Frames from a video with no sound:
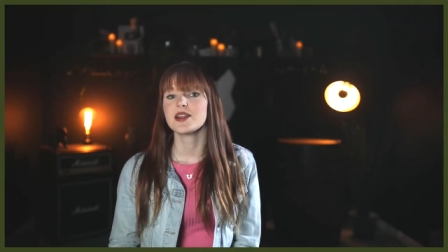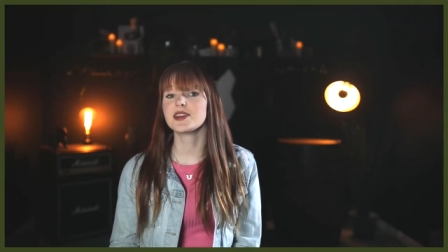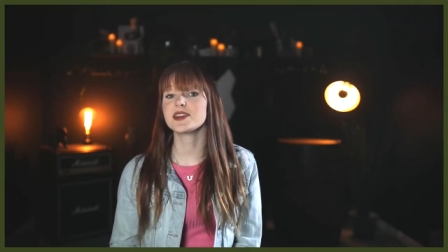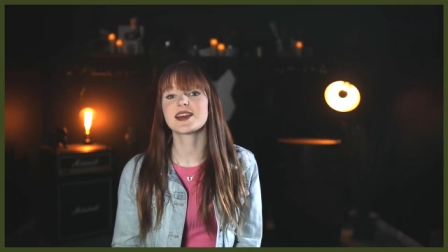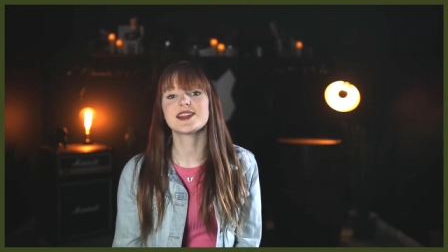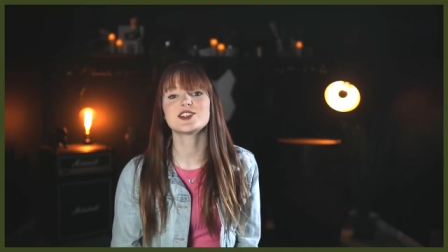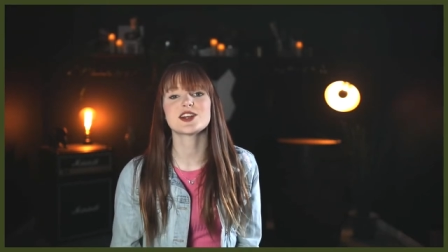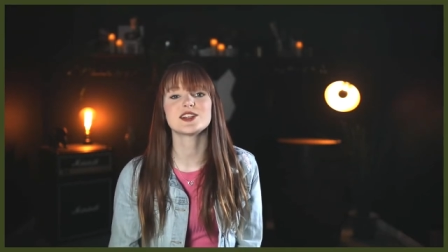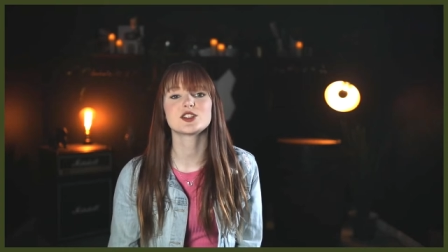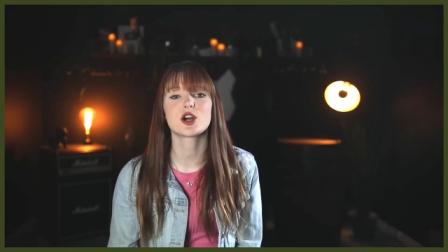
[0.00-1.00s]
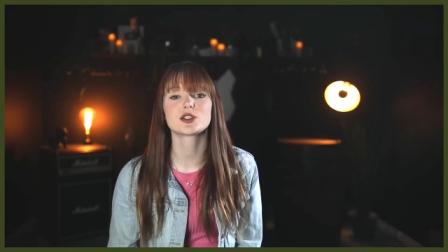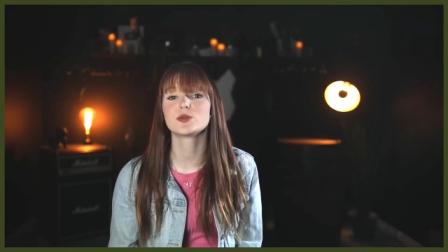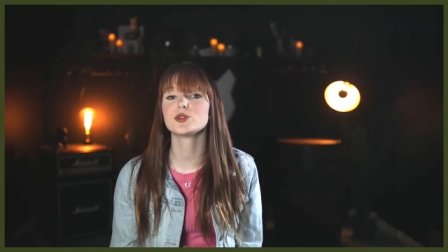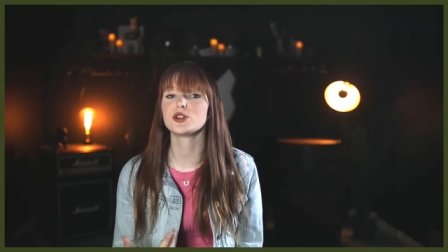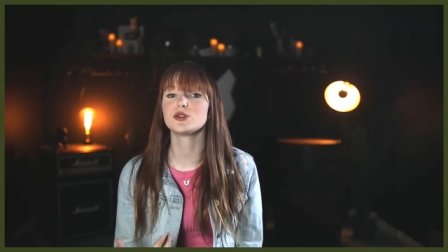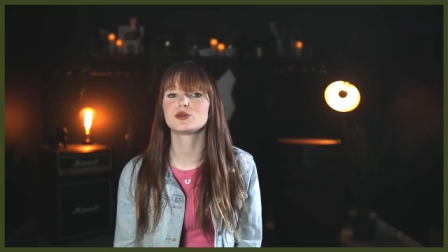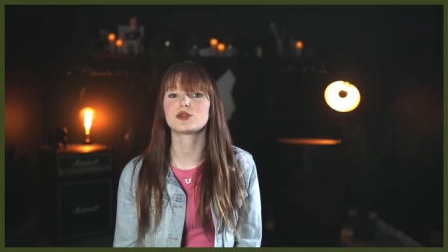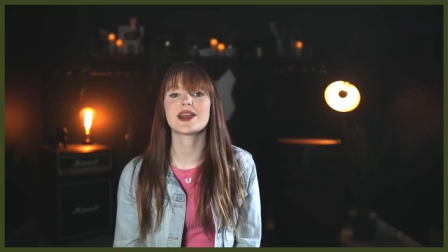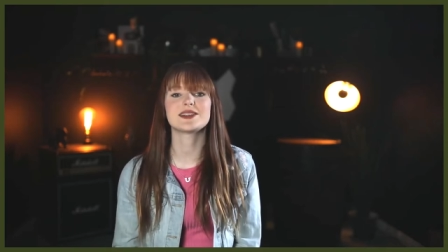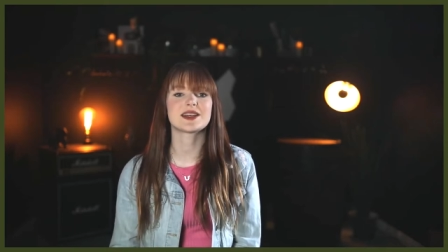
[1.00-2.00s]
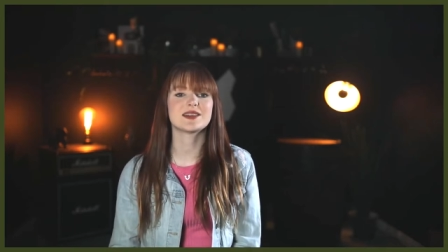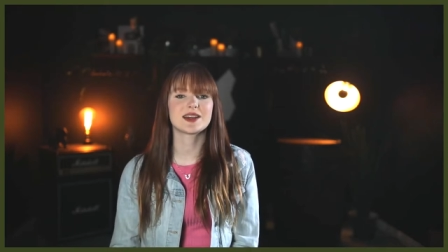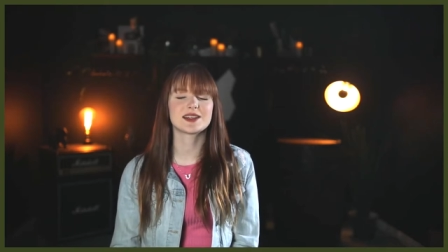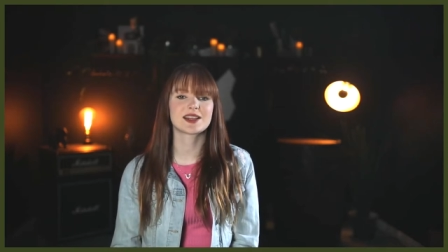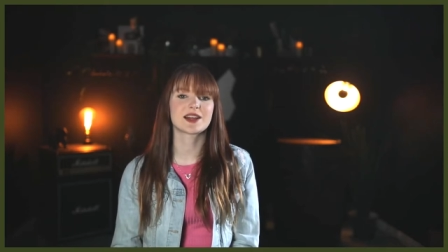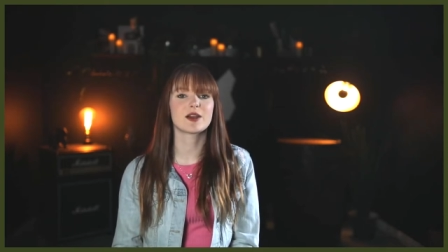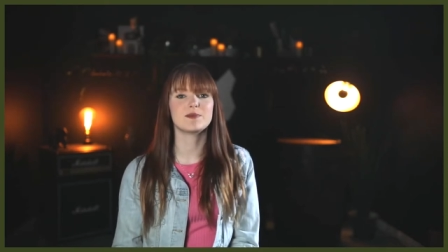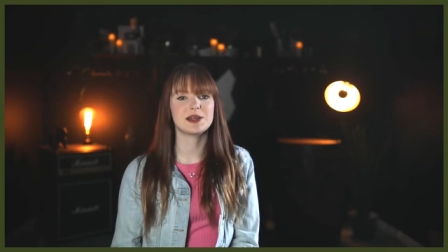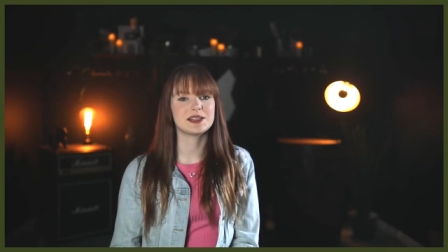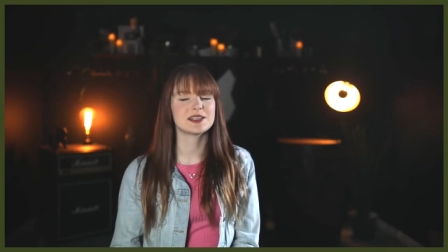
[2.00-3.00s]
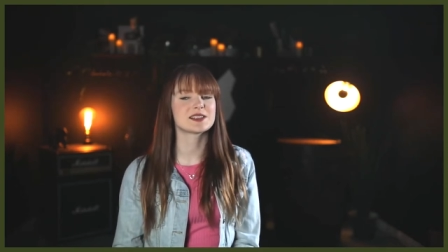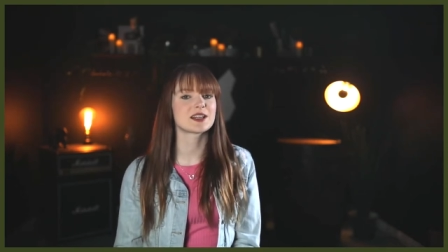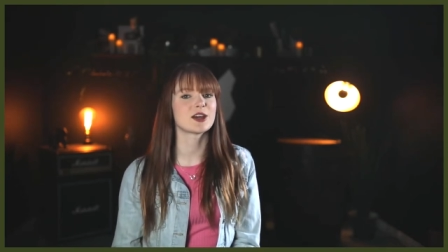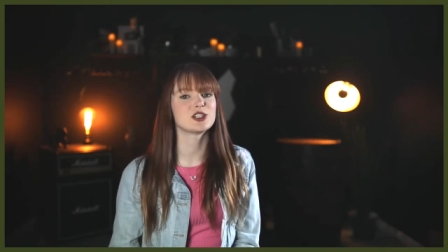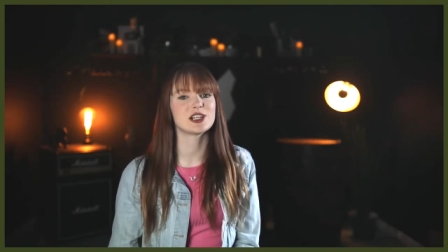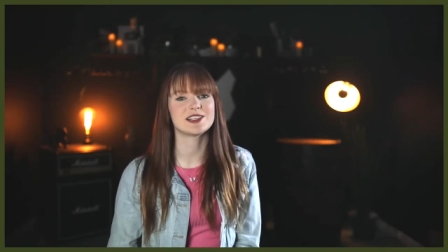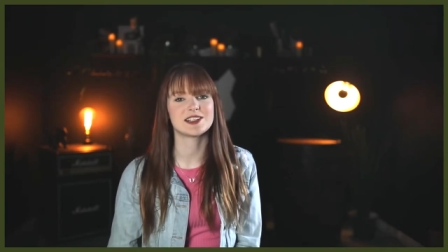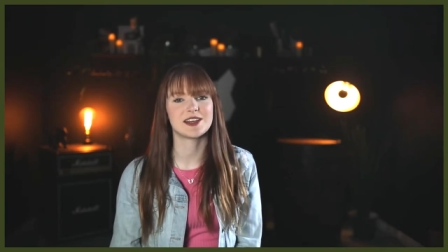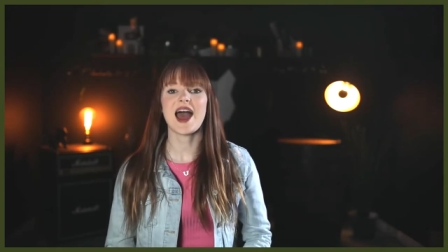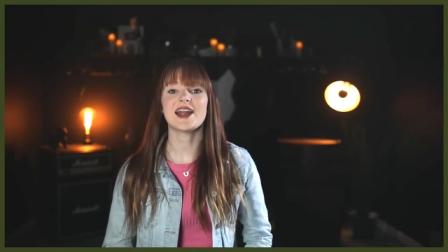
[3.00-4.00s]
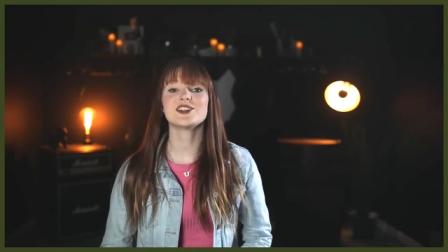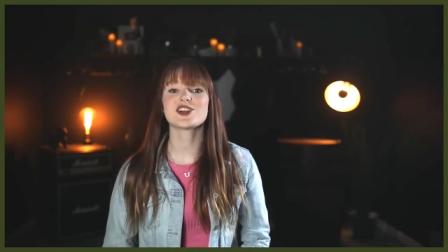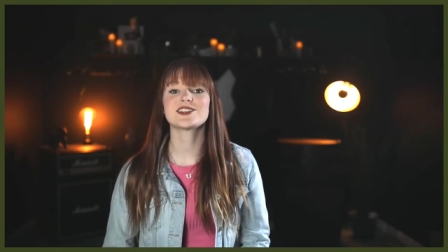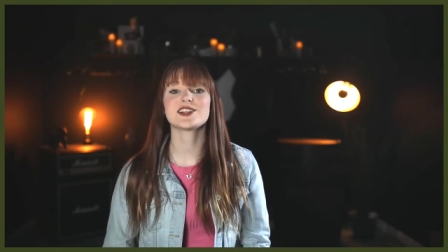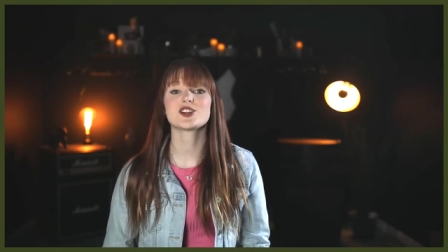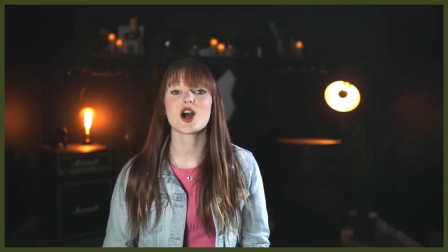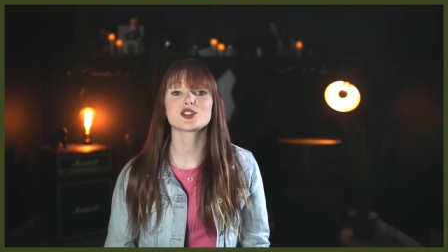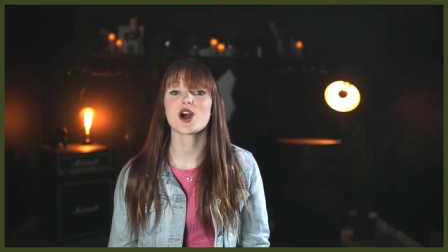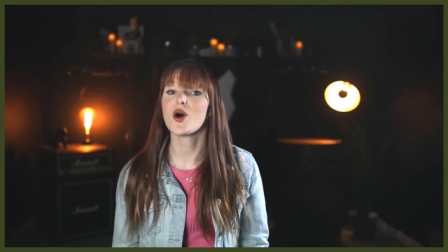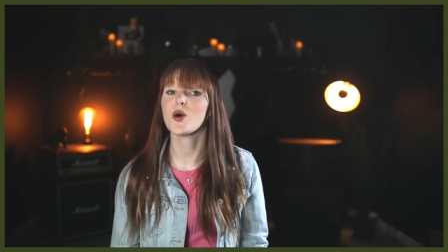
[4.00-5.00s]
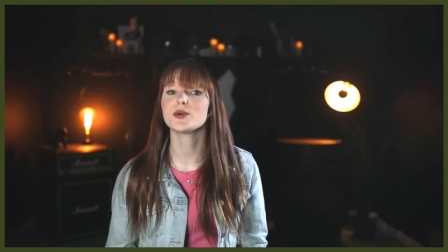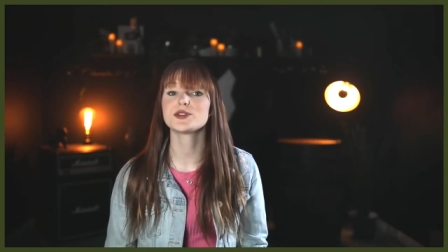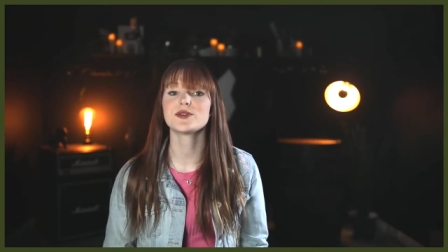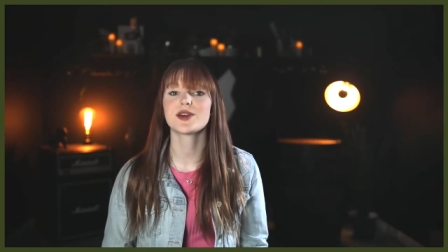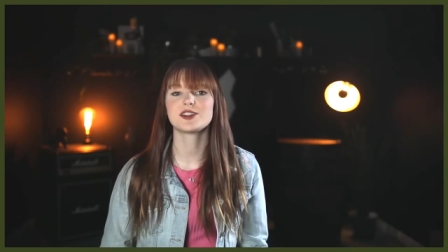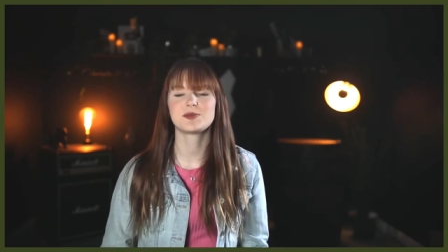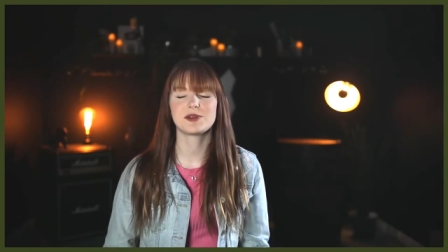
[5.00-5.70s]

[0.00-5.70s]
These energetic dogs will do great in things like obedience and agility. Energetic dogs are also known to